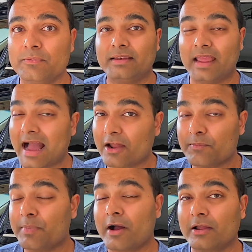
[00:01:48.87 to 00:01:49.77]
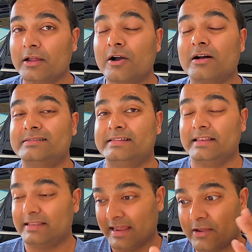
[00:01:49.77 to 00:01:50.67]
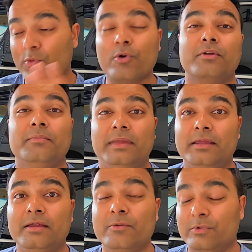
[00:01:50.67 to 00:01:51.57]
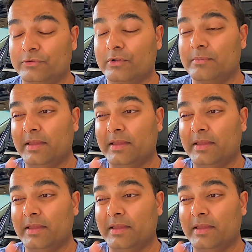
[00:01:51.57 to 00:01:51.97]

the out-of-pocket cost that they quoted me was going to be